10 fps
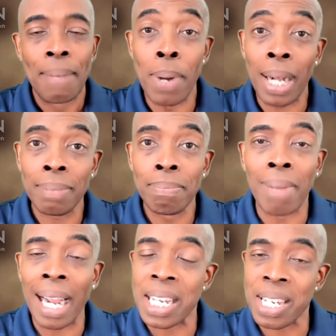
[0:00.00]
But
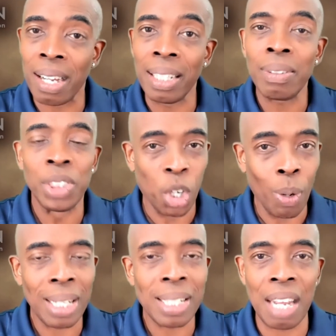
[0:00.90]
my son,
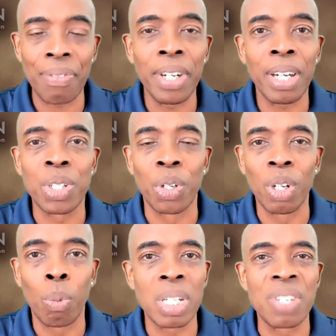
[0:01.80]
Joel, 7 years
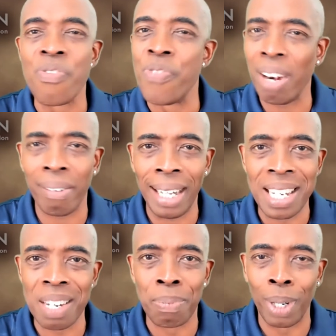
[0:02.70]
old, was very
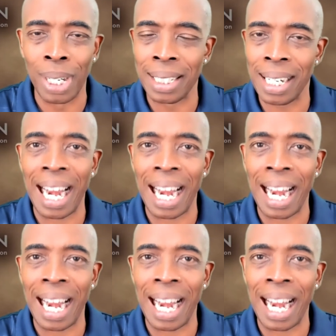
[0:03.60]
disappointed.